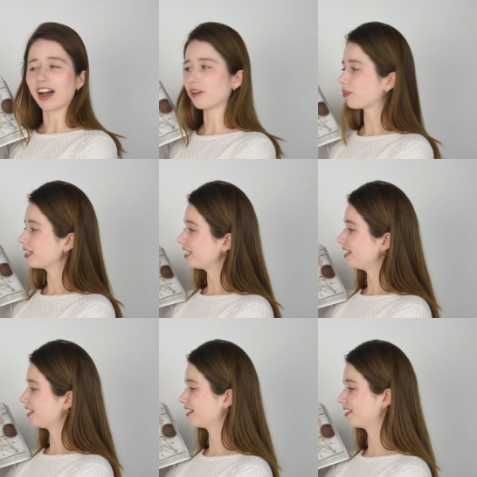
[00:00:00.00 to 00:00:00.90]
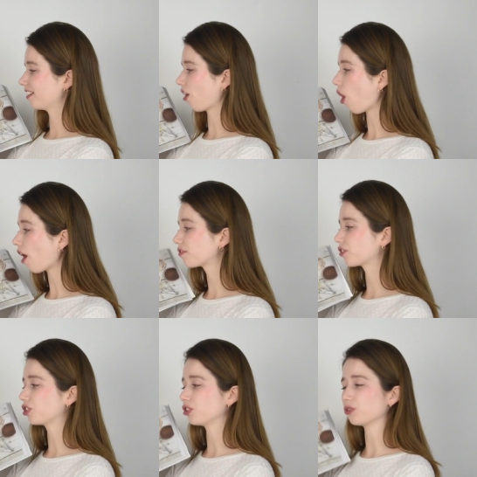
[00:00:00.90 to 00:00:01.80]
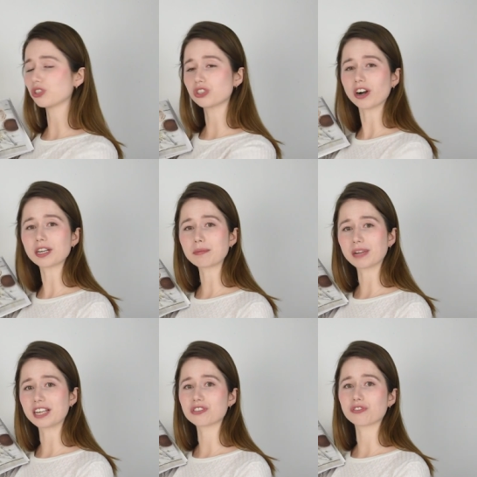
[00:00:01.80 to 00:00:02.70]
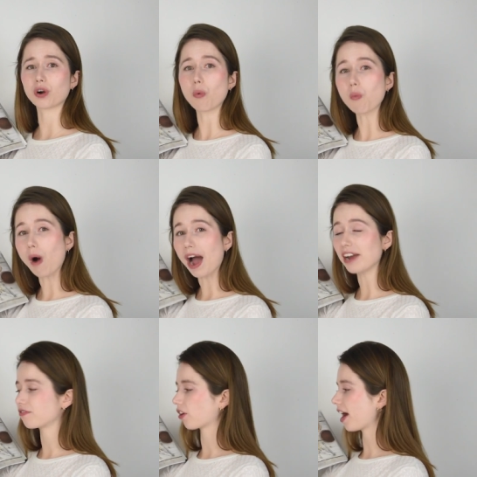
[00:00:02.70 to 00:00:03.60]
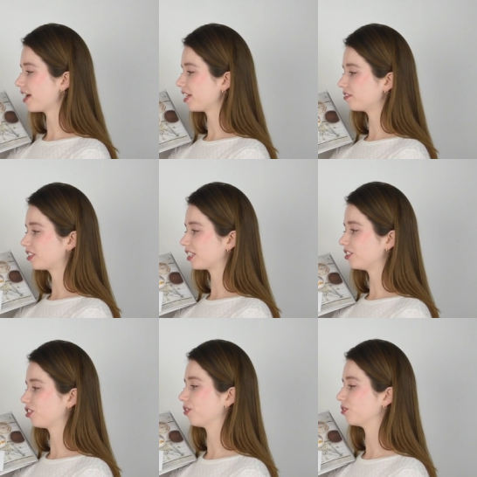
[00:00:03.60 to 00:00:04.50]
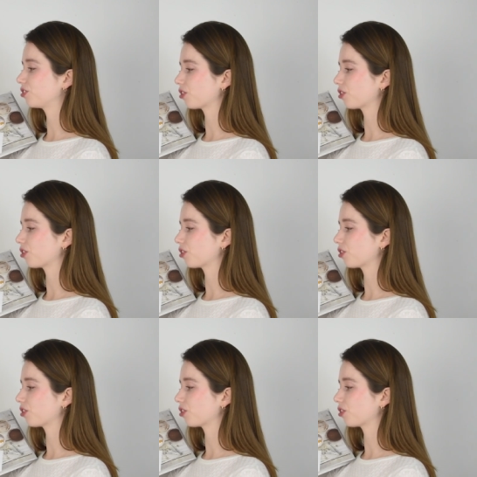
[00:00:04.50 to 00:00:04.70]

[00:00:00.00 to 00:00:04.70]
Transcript: I really offered you starting blends for a wide variety of skin tones.